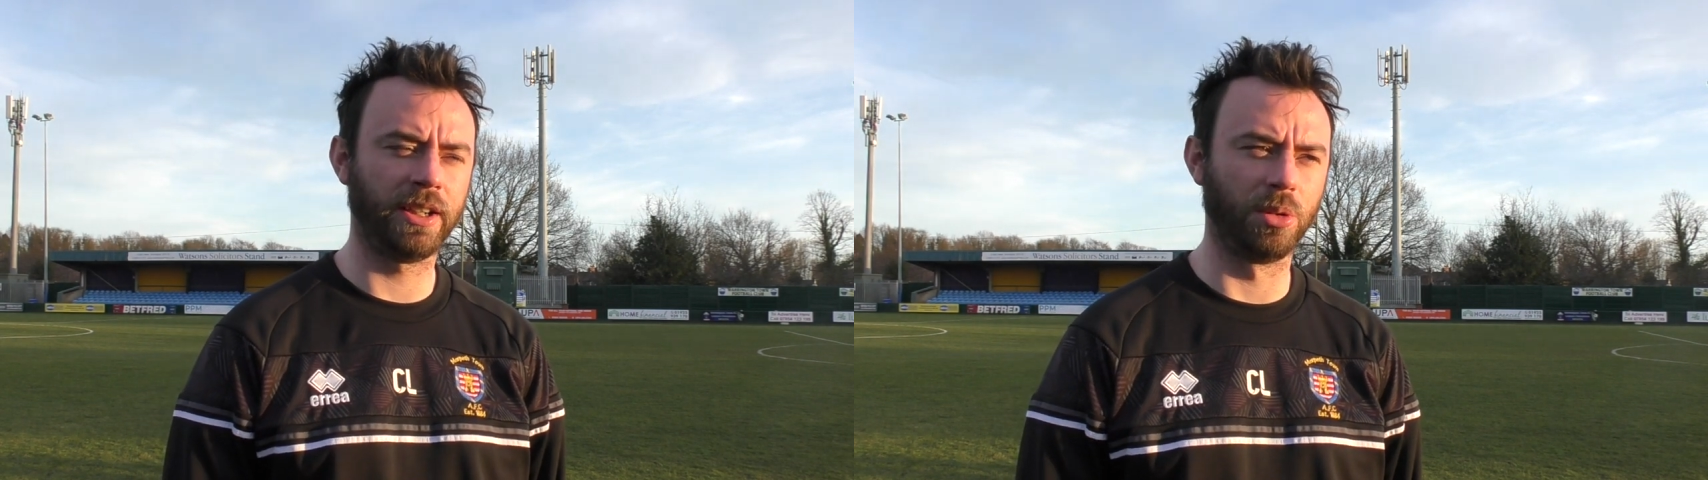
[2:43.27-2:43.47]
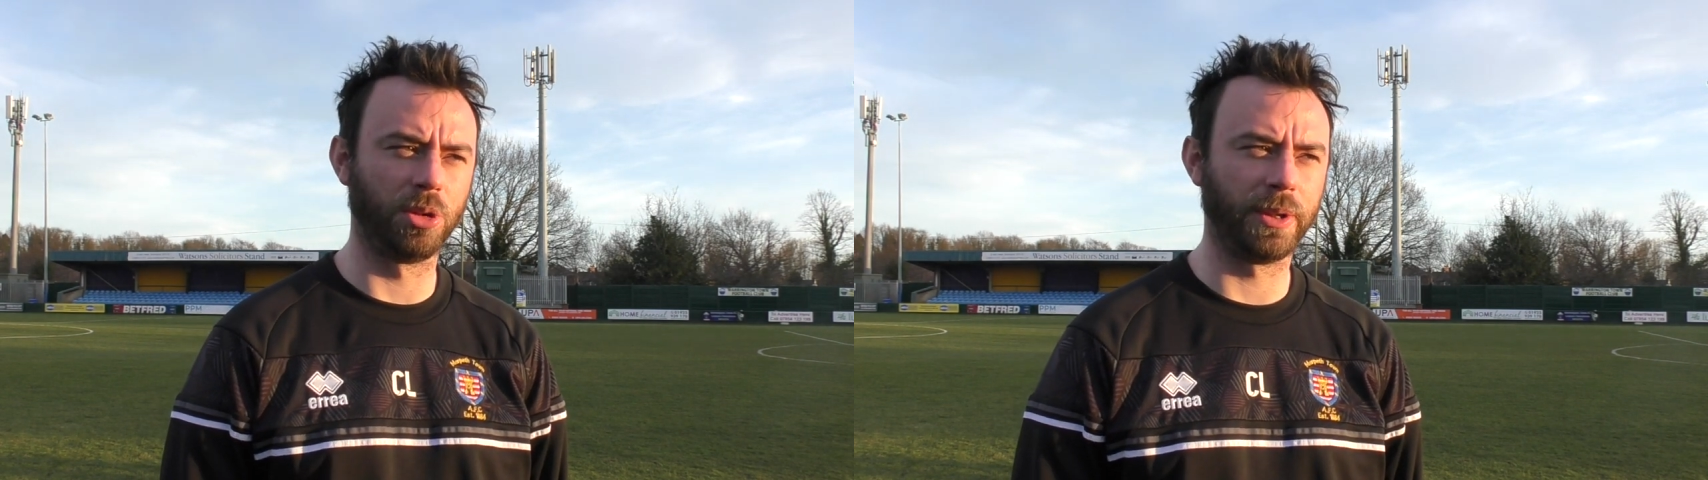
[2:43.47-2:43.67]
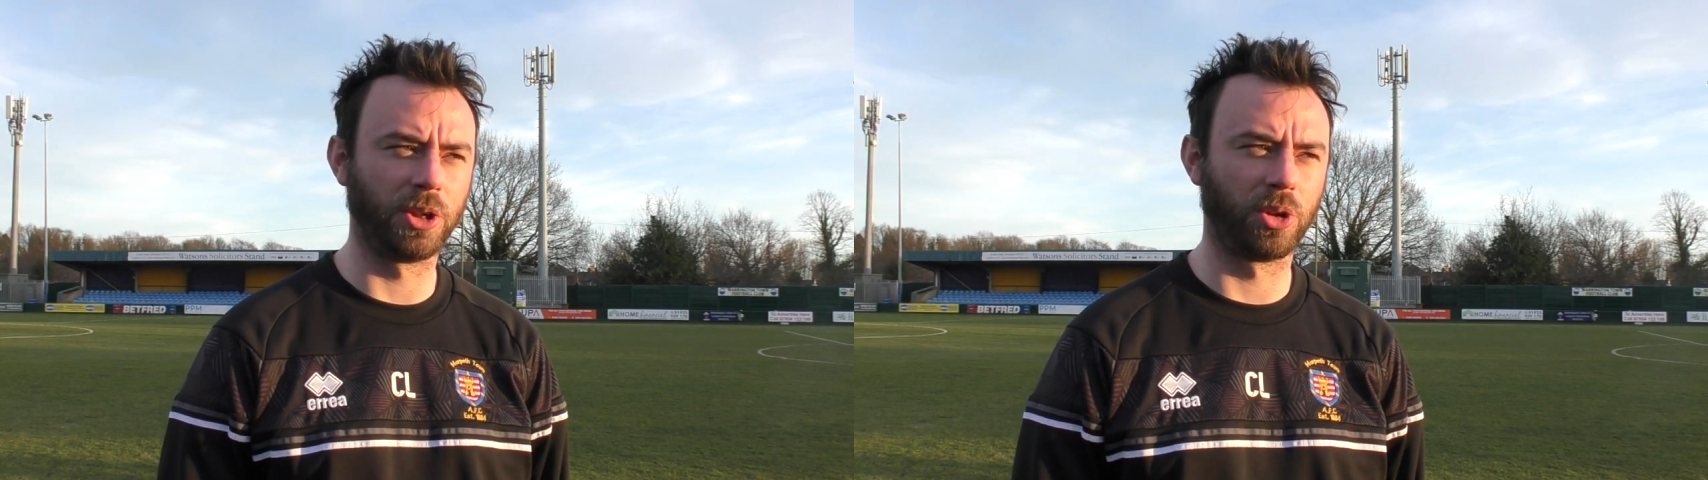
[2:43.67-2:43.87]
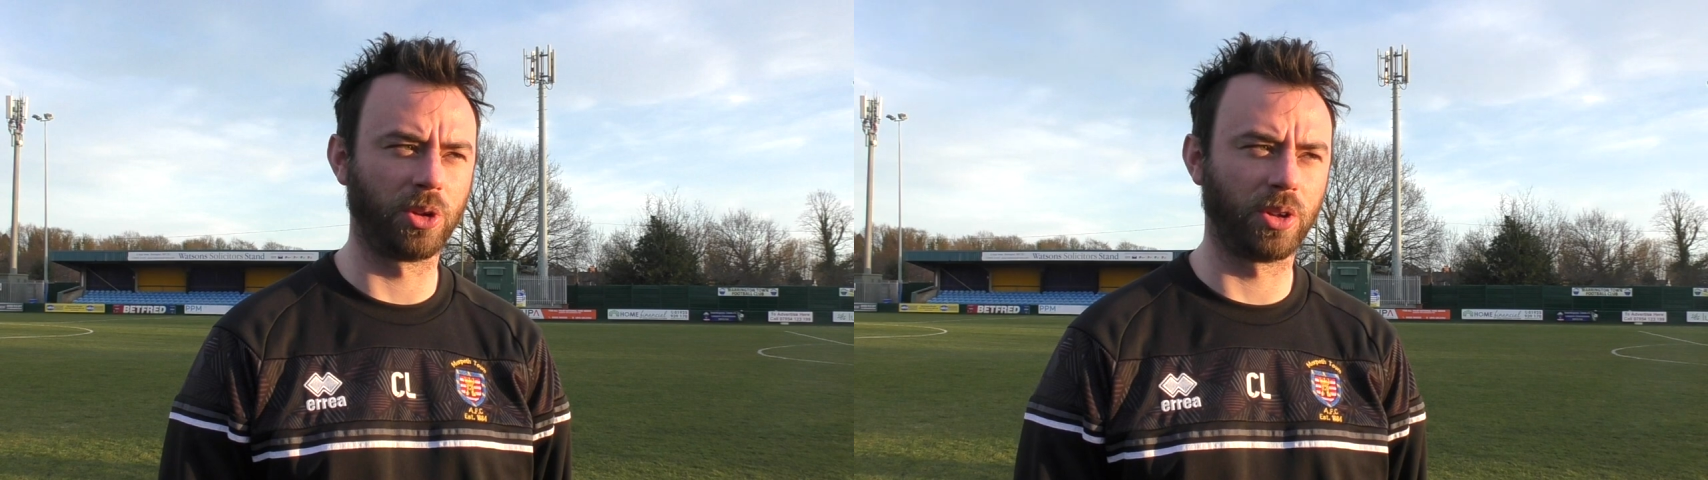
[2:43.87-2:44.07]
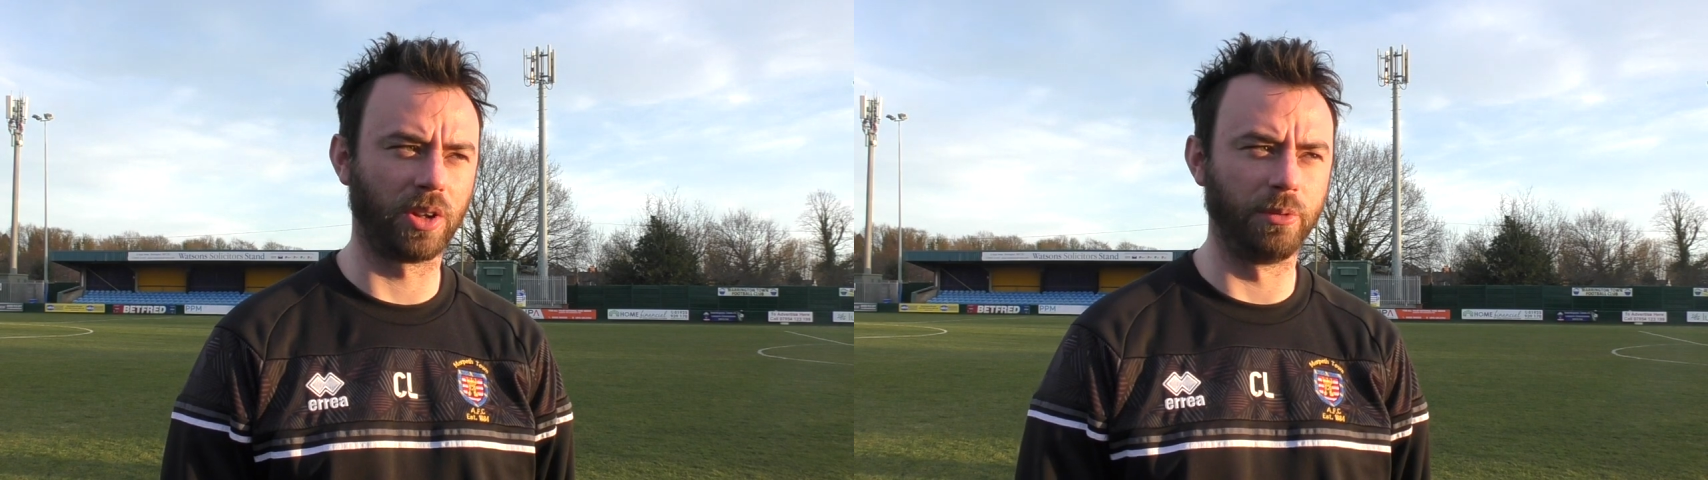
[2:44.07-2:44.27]
It would have been,
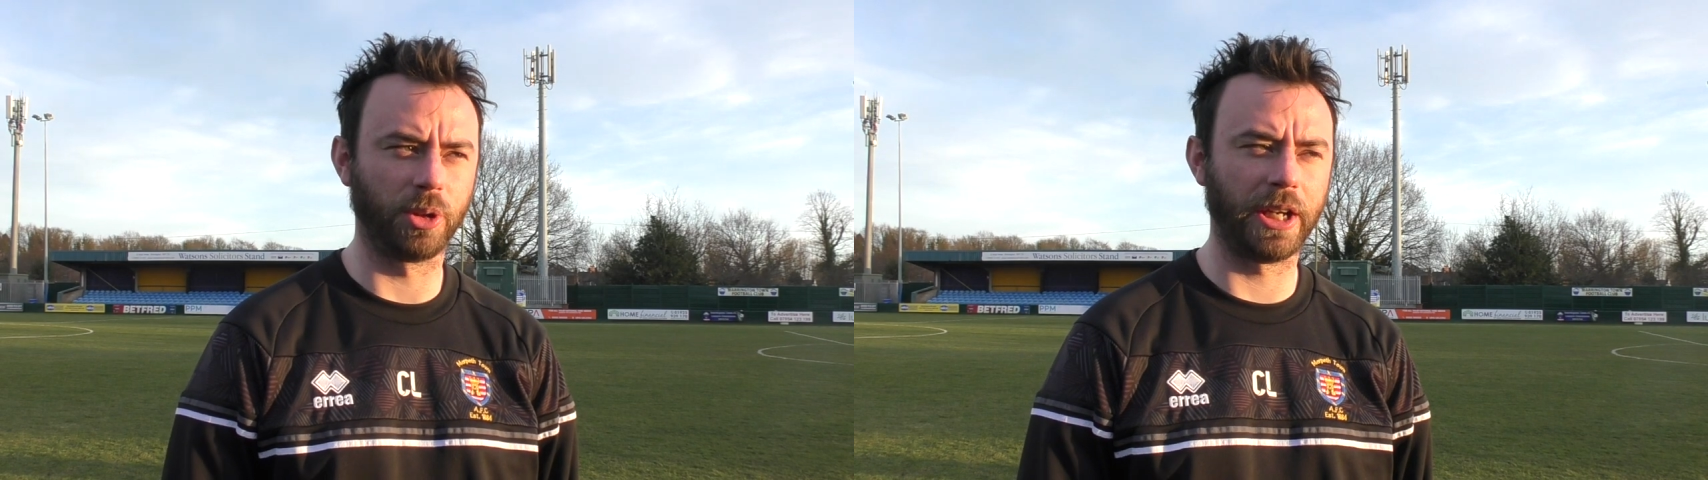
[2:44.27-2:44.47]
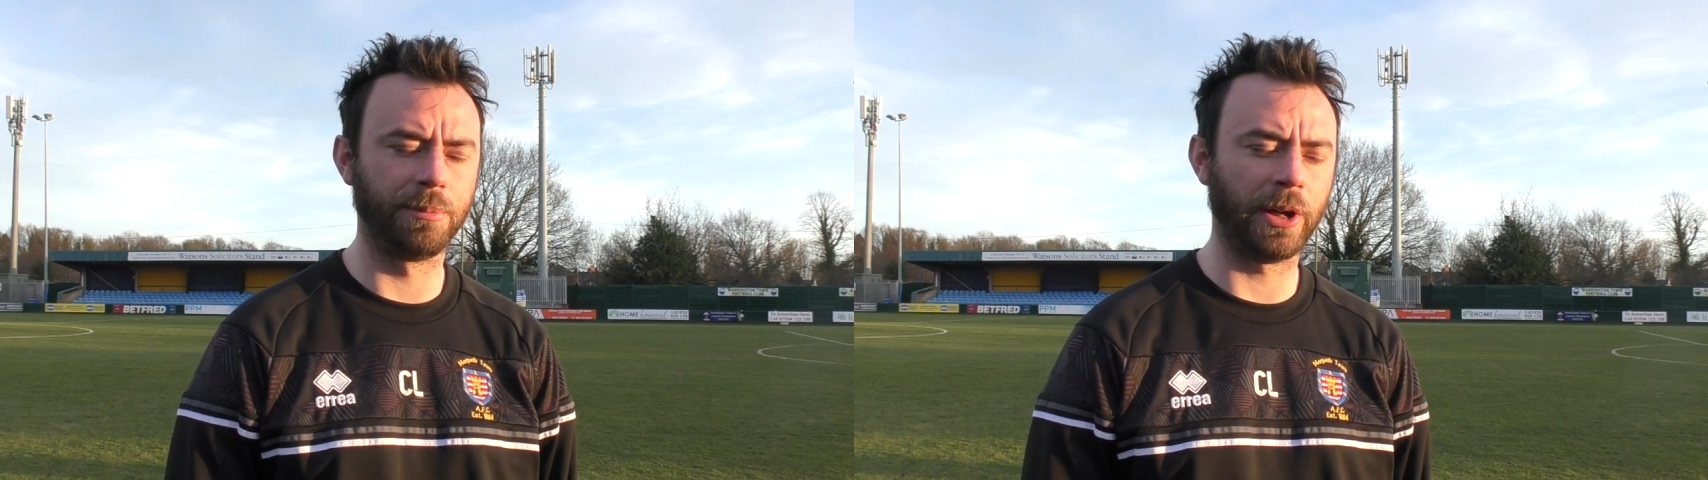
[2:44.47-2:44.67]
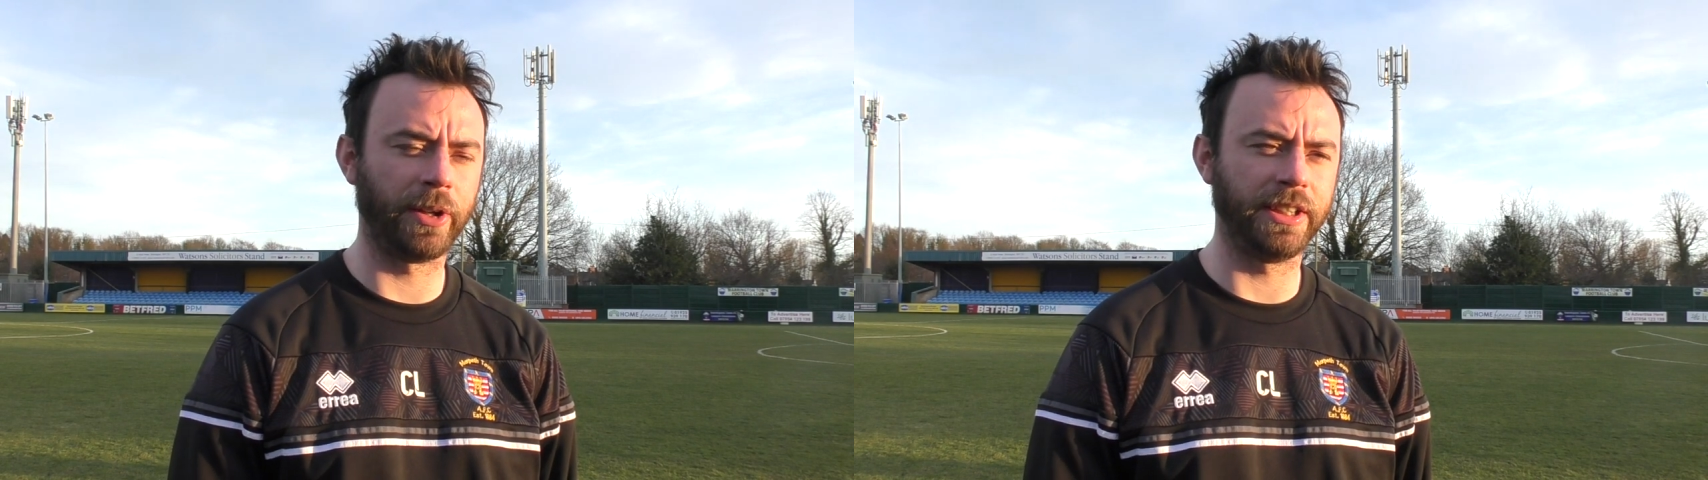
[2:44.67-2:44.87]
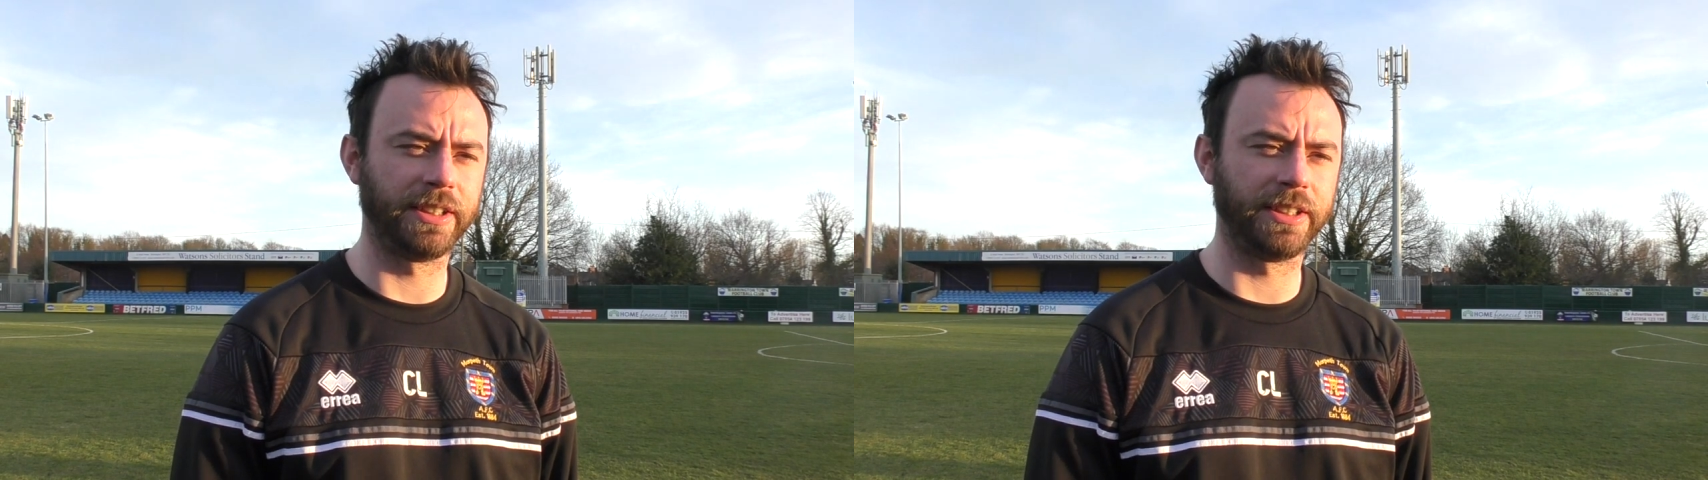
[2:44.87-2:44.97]
if we came down here